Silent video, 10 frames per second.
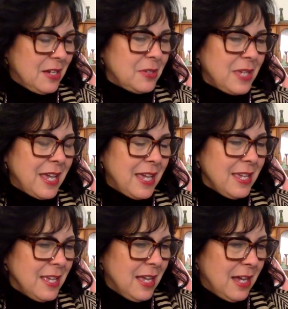Okay?
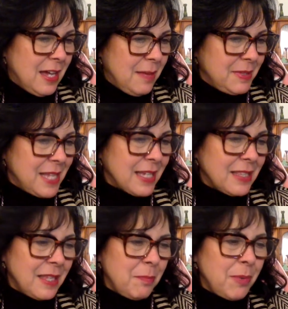Secondly,